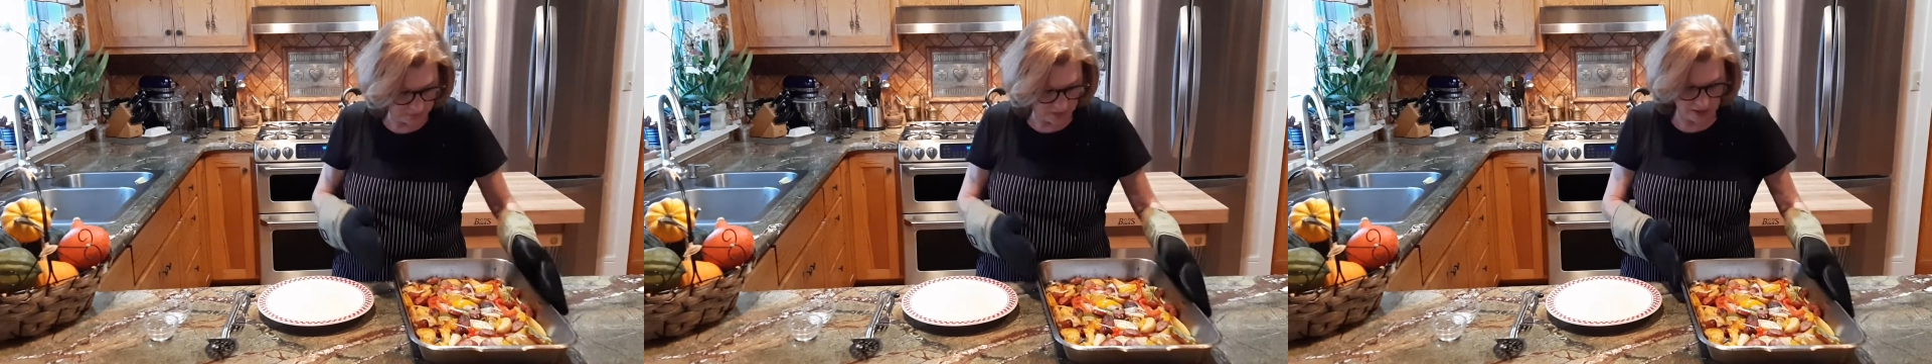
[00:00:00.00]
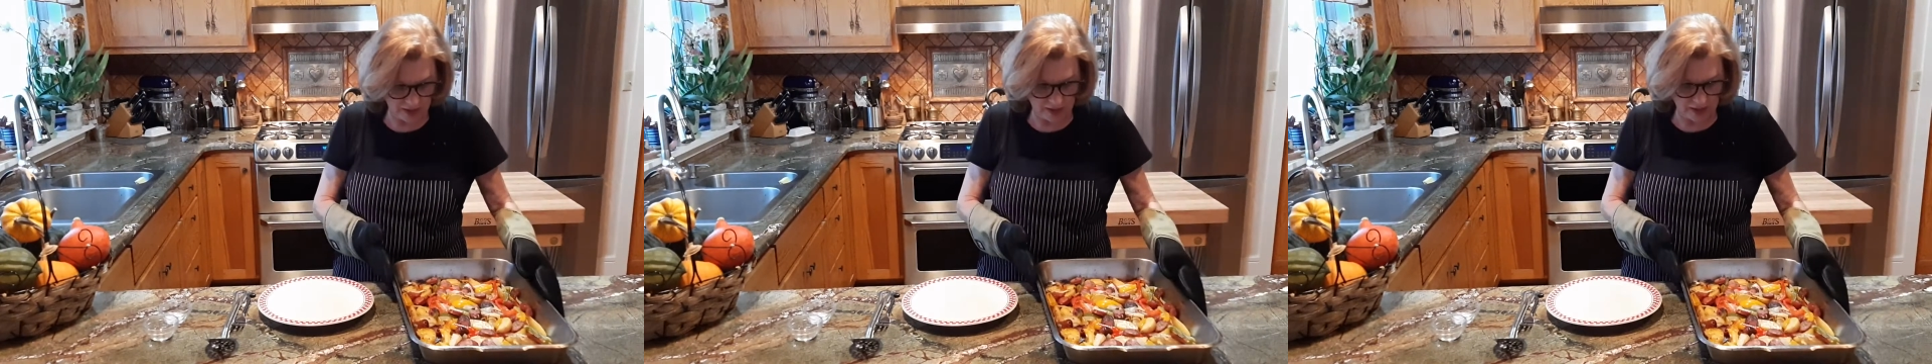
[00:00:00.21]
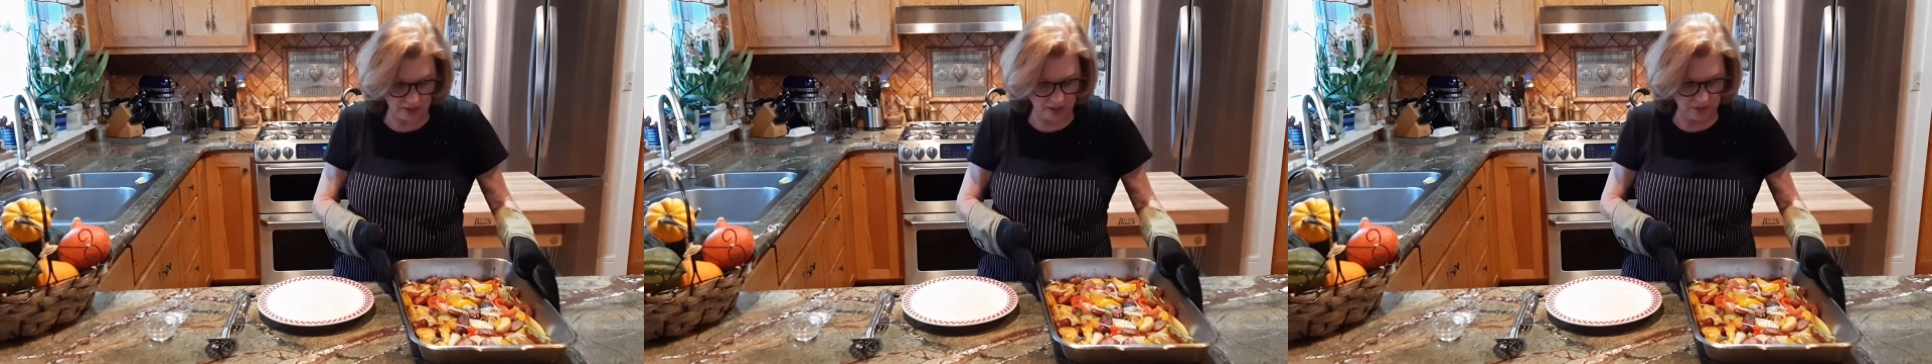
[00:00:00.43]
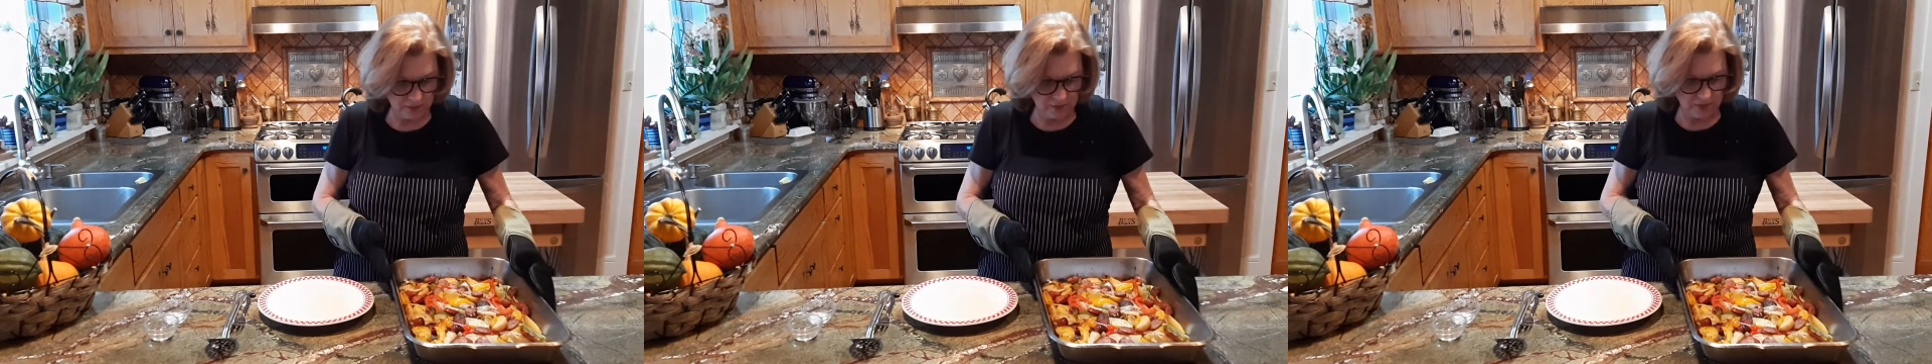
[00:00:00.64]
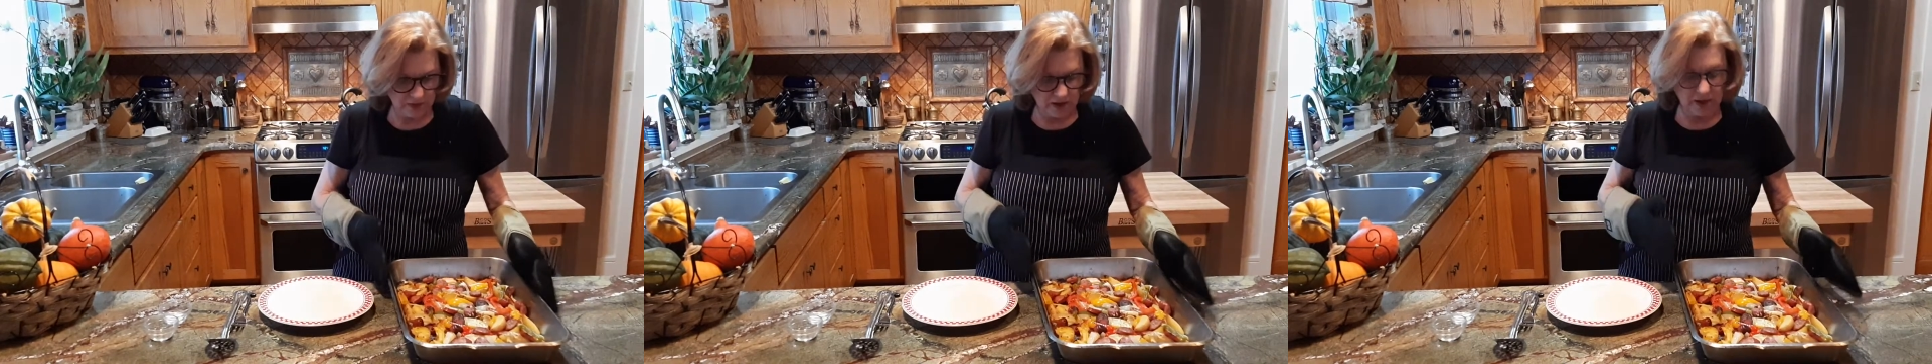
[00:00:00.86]

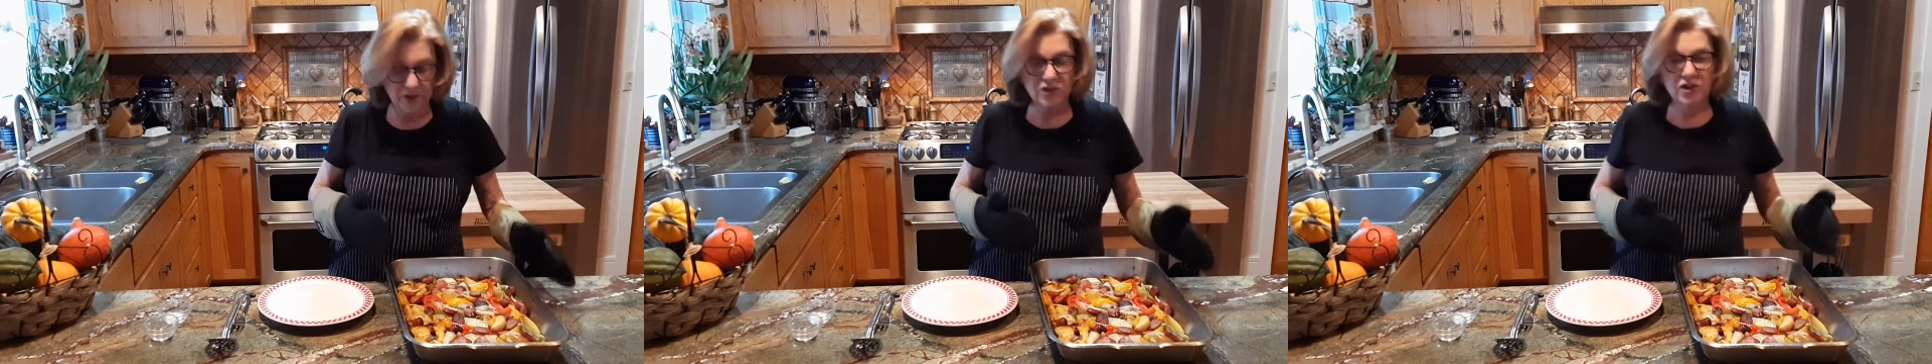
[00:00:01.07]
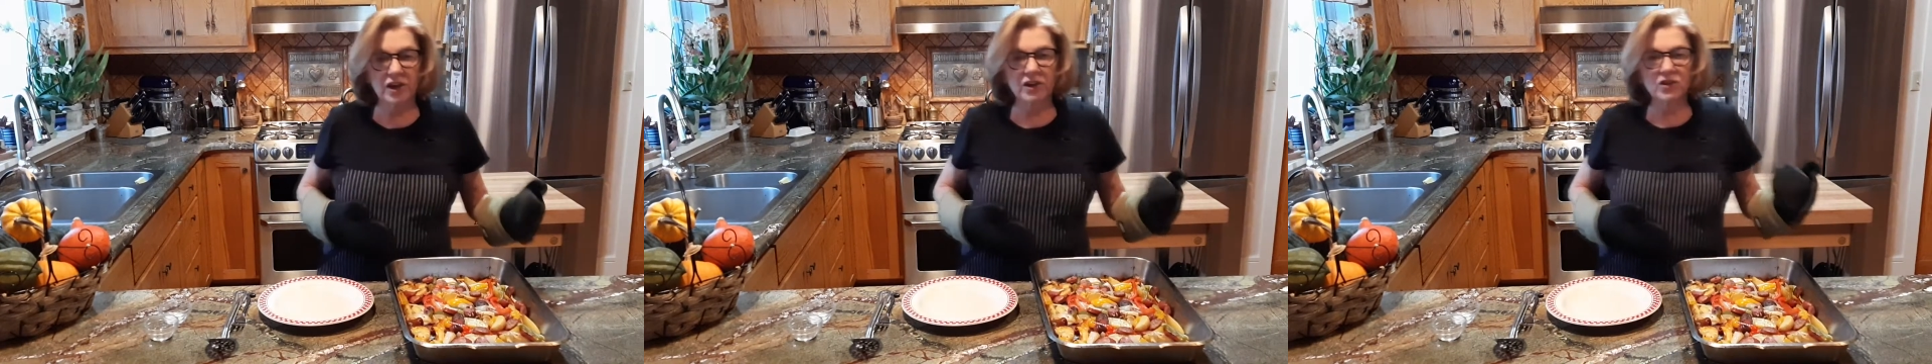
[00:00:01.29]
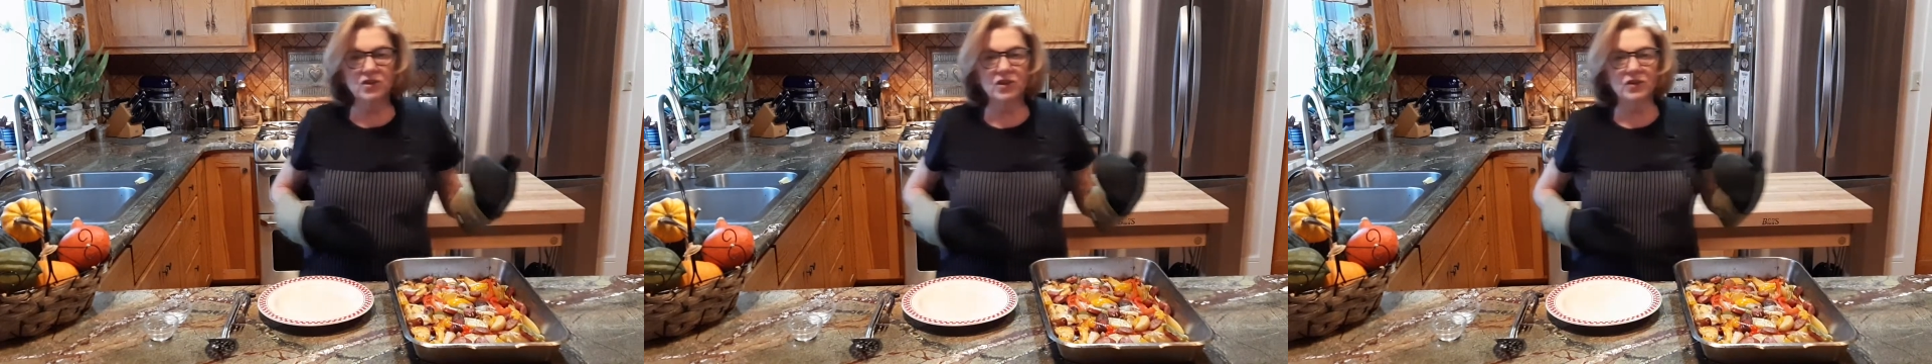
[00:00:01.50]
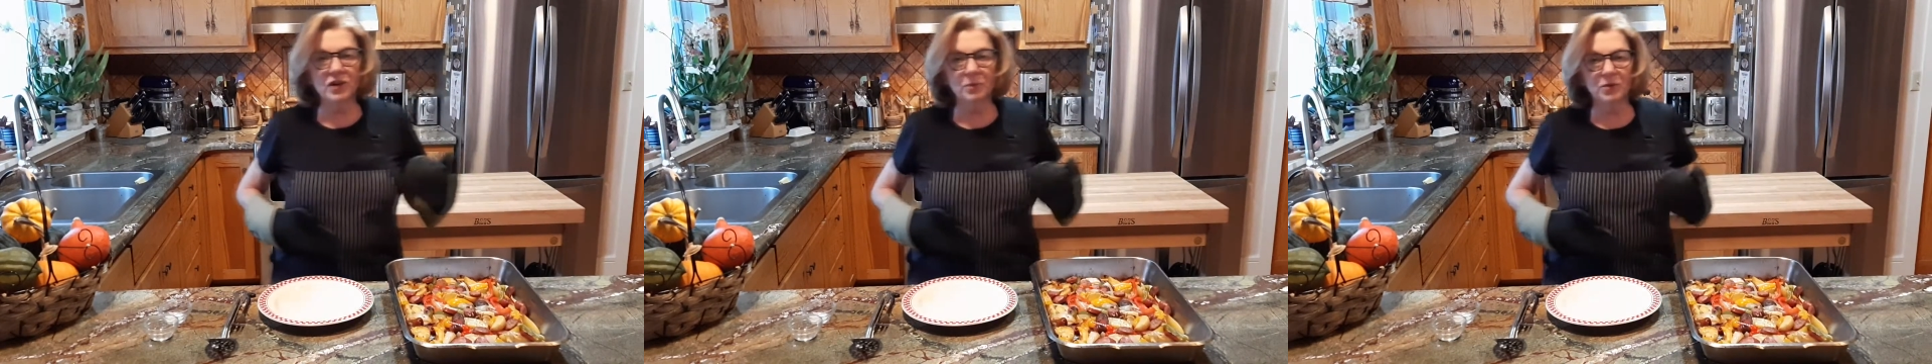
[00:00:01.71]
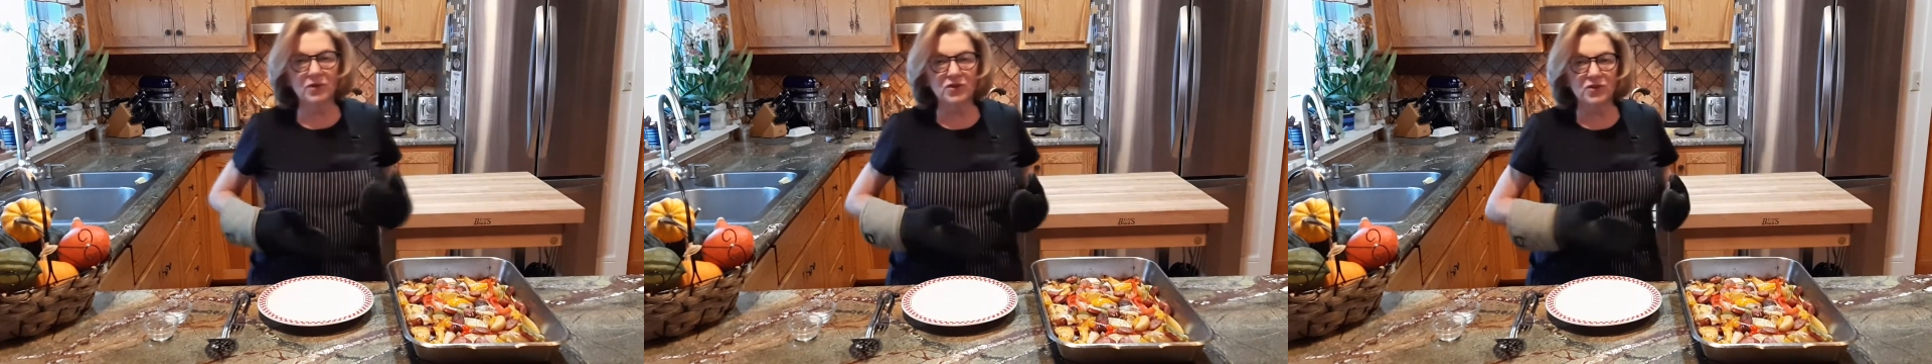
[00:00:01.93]
and I changed the
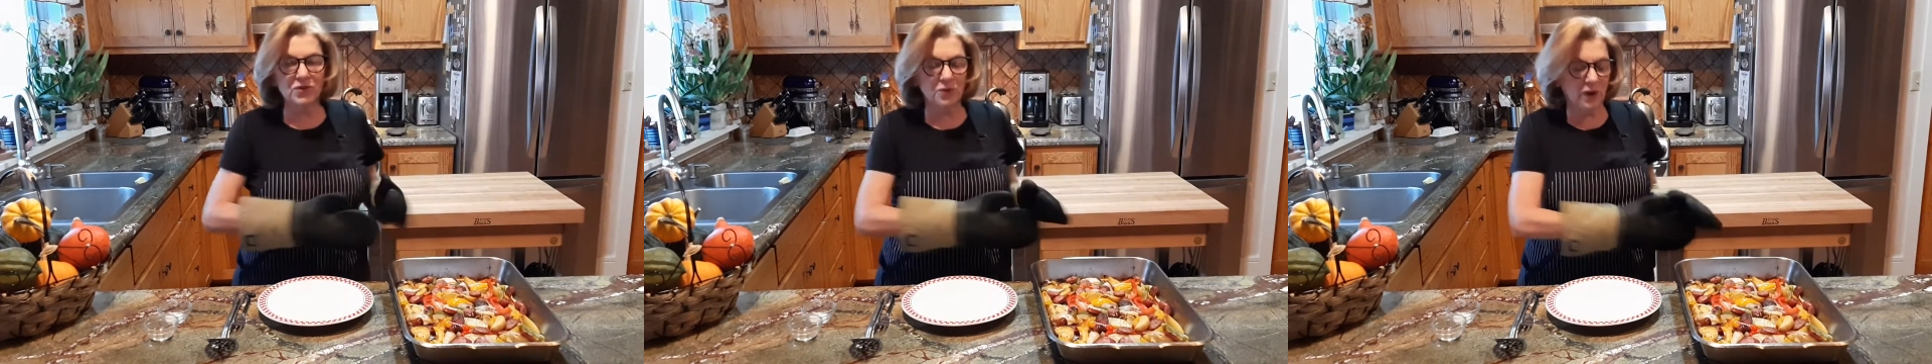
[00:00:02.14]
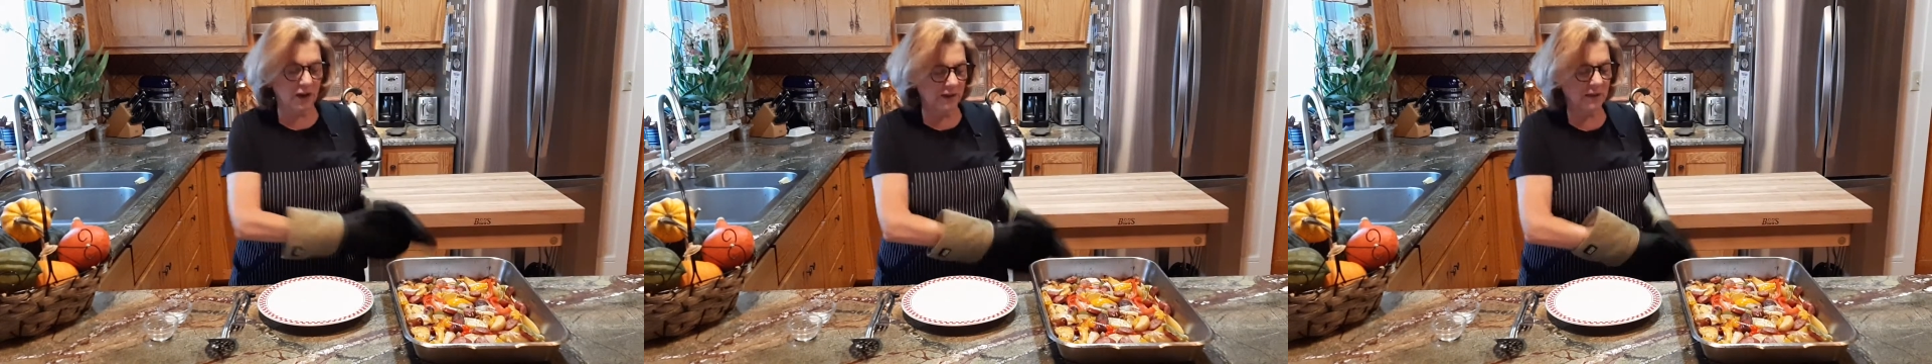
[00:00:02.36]
temperature twice.